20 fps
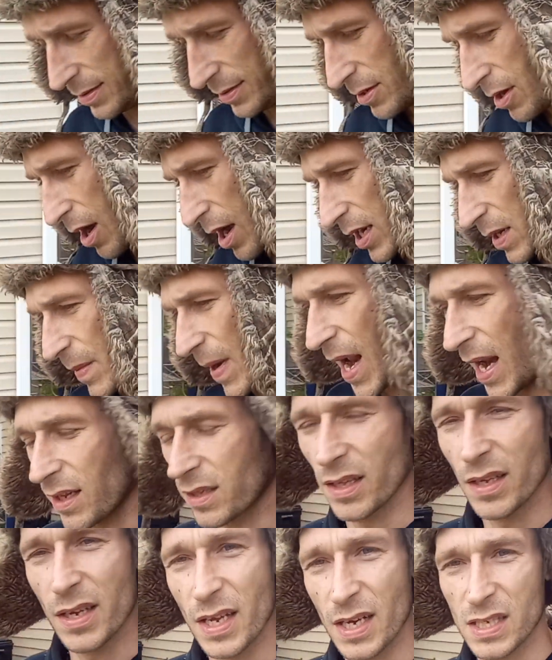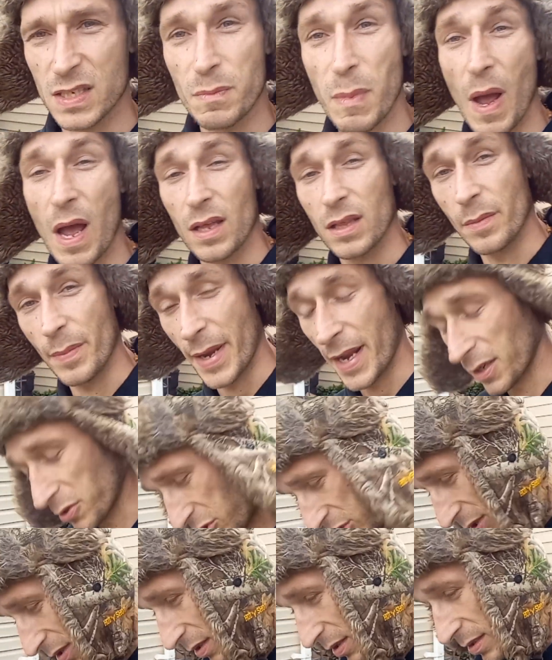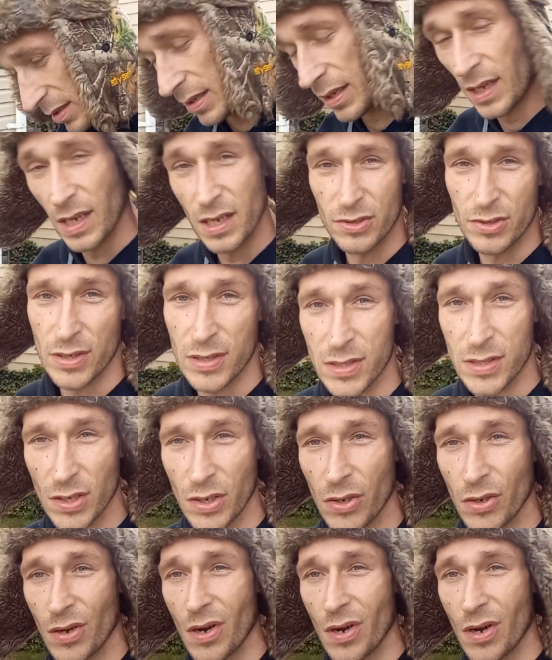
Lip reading: You automatically get a spot in the mansion. Just so you